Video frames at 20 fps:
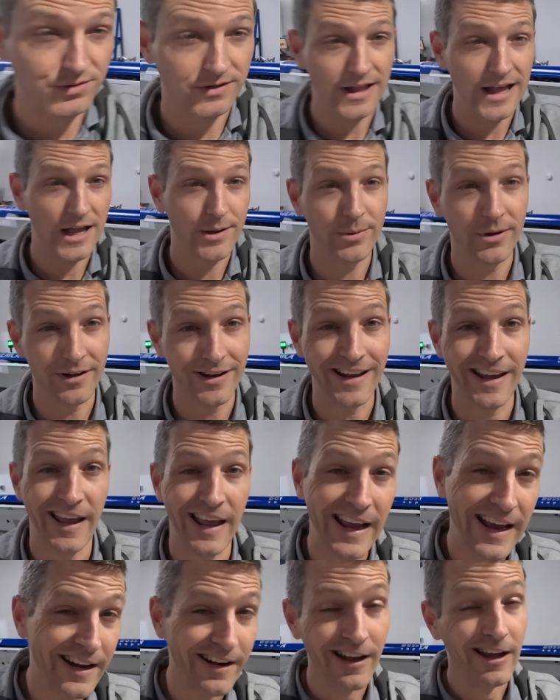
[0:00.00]
reliability.
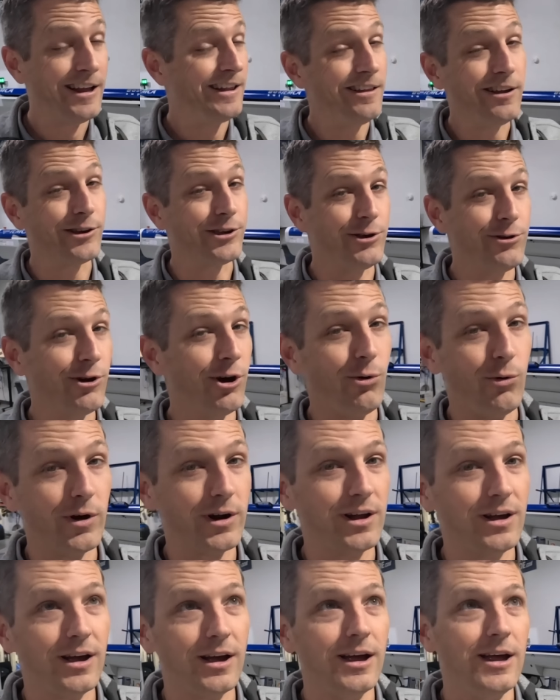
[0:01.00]
And look, you don't
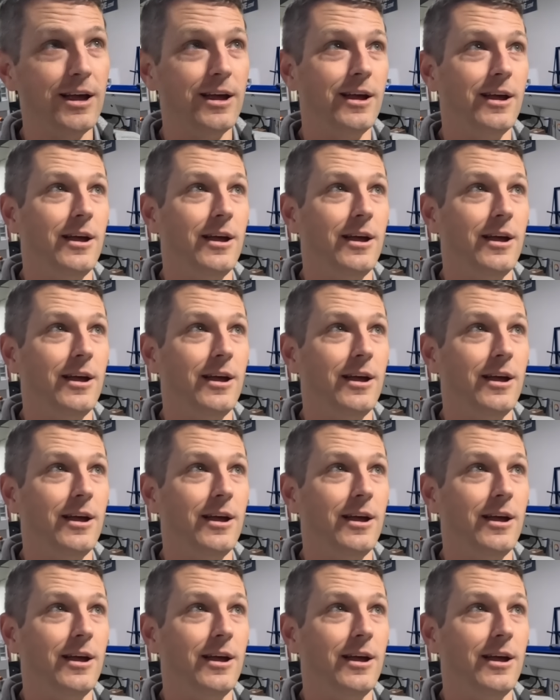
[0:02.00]
want to,